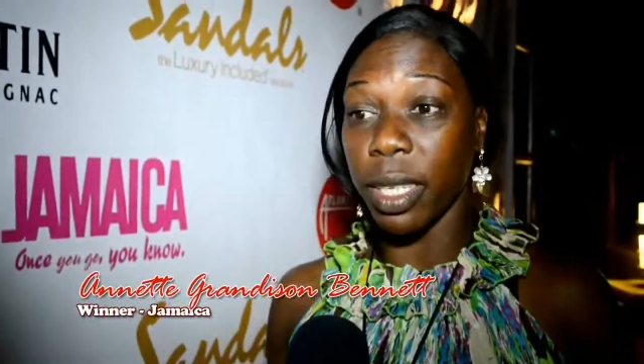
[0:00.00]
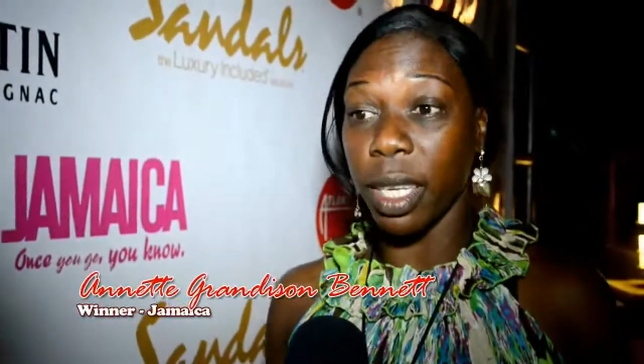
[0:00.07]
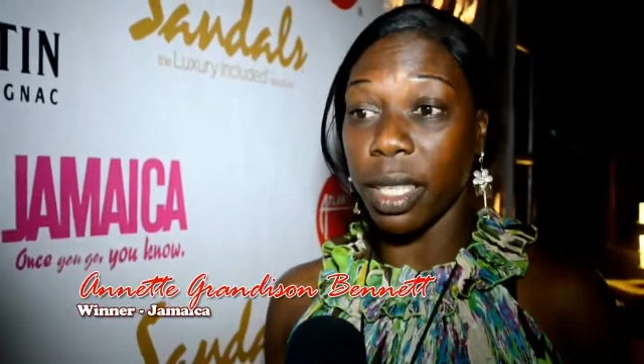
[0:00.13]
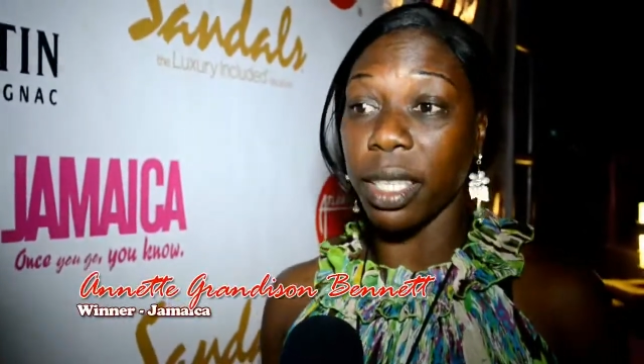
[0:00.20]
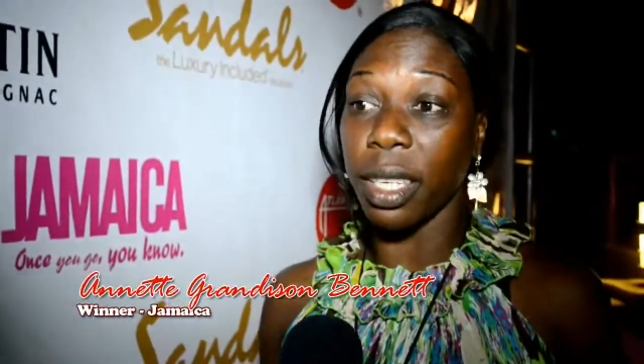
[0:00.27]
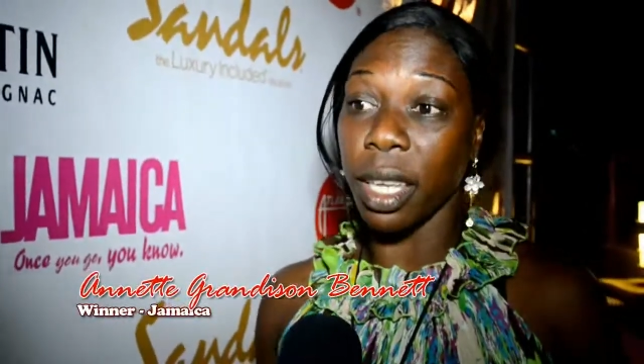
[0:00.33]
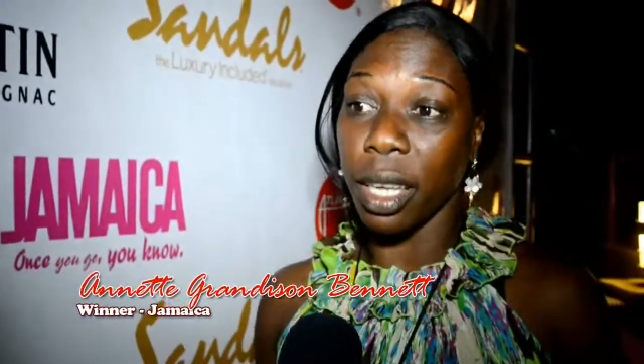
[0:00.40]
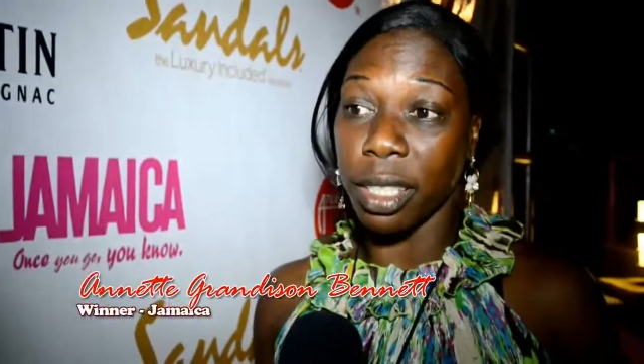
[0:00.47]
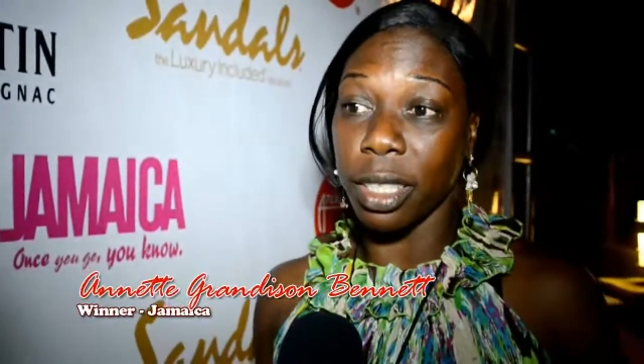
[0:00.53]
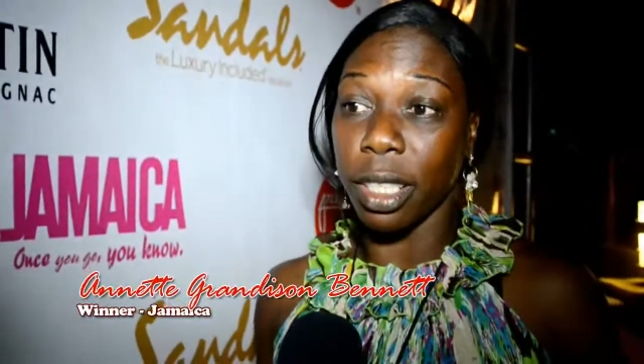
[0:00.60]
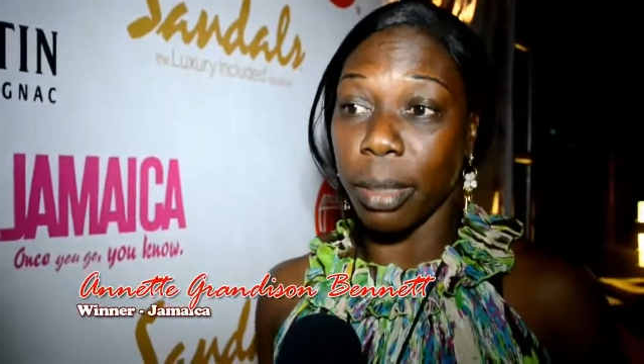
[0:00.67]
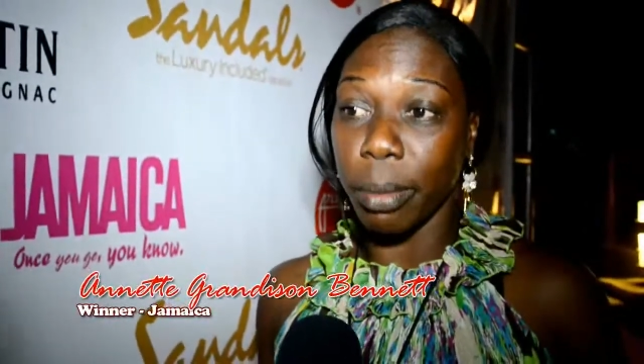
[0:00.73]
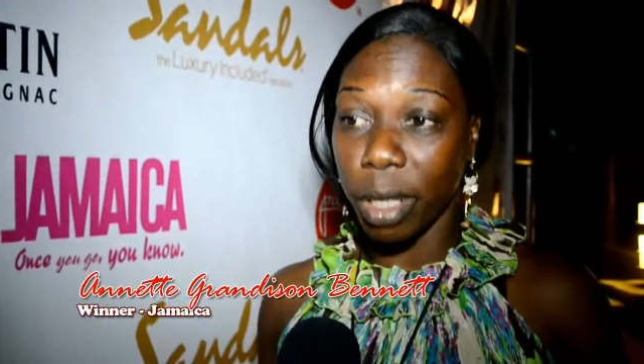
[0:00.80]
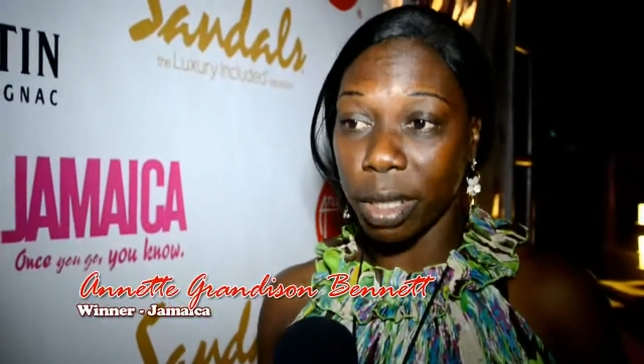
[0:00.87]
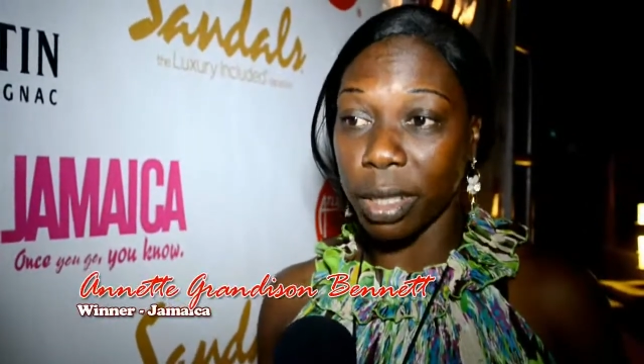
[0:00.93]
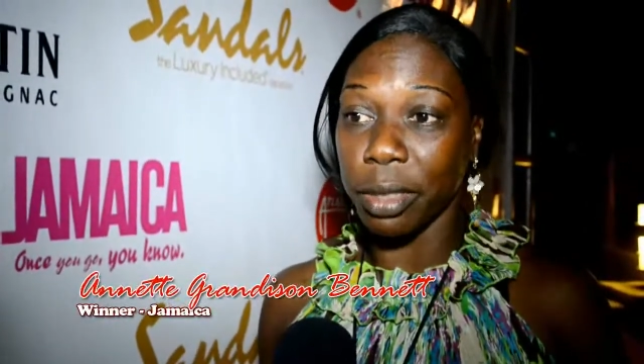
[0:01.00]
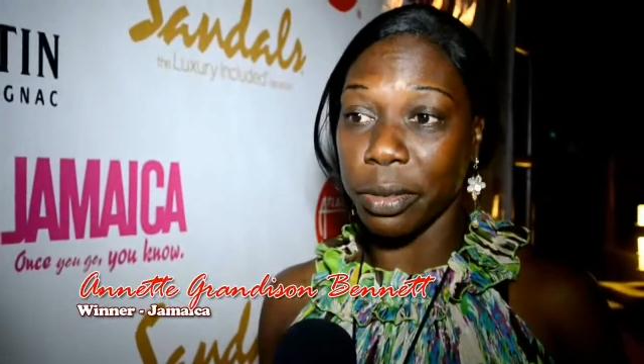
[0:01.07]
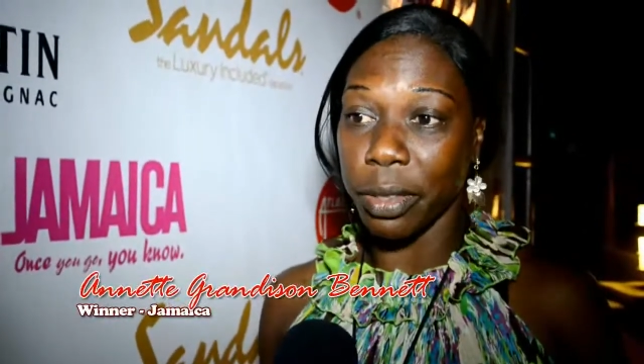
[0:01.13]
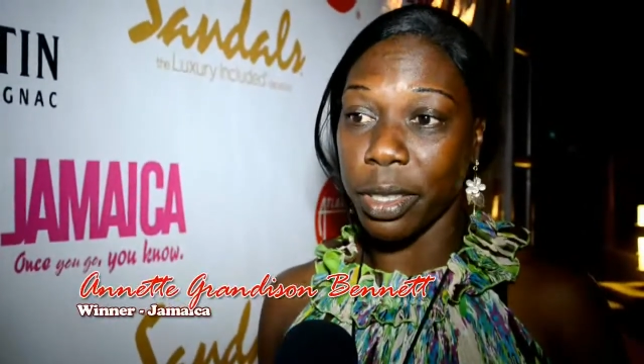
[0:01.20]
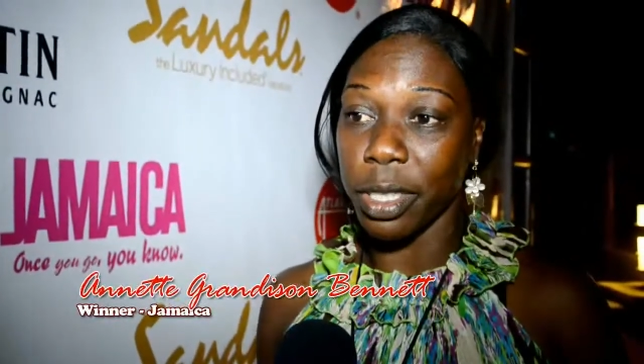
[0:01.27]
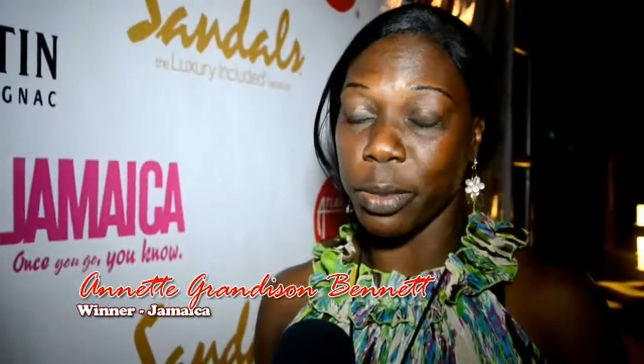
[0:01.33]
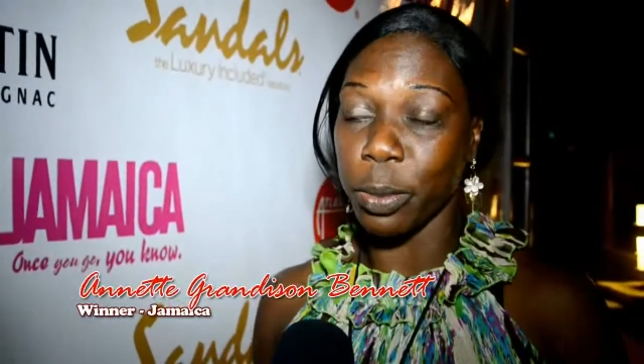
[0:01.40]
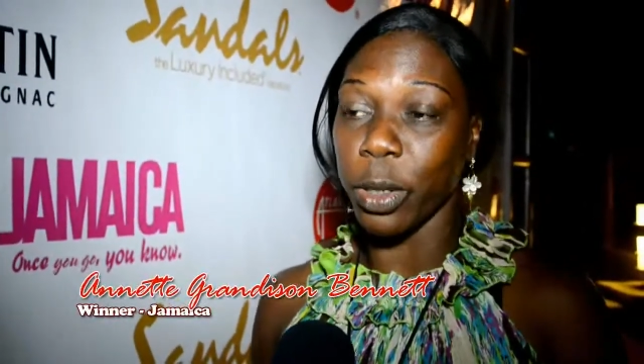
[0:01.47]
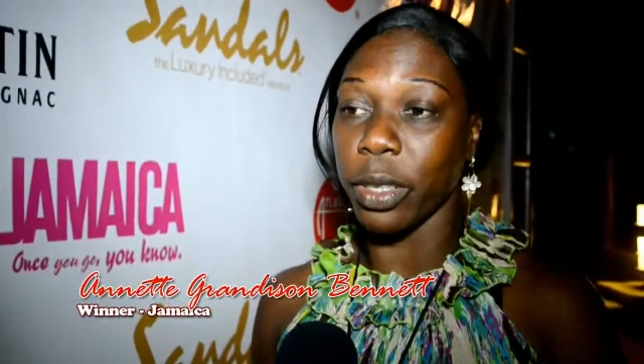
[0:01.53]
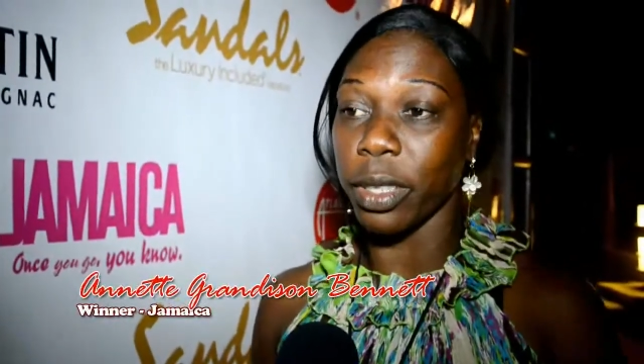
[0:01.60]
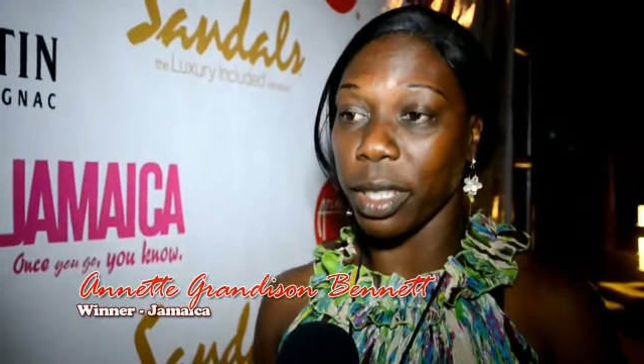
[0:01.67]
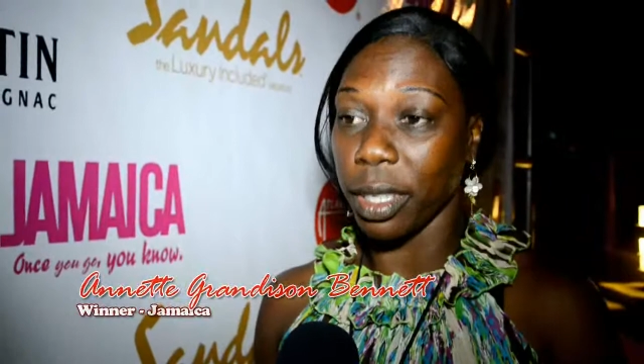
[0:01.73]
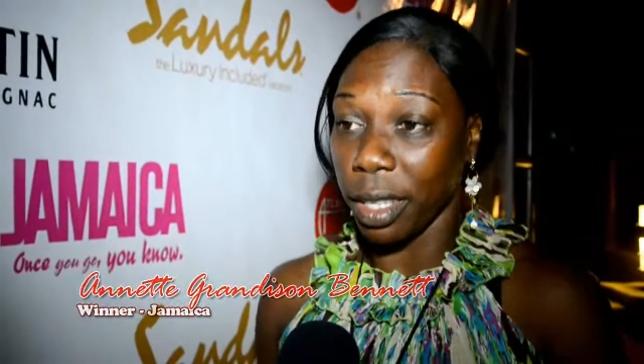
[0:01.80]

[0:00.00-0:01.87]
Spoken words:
and then I actually bought it for his birthday.